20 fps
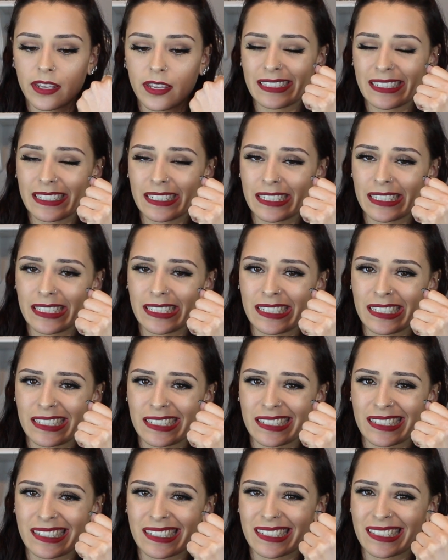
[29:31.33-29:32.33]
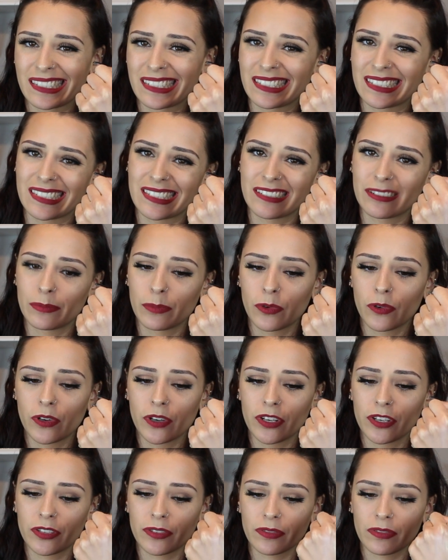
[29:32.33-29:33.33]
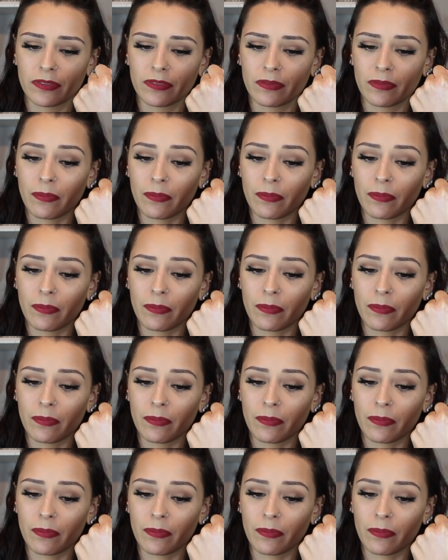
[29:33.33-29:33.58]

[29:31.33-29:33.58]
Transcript: they're more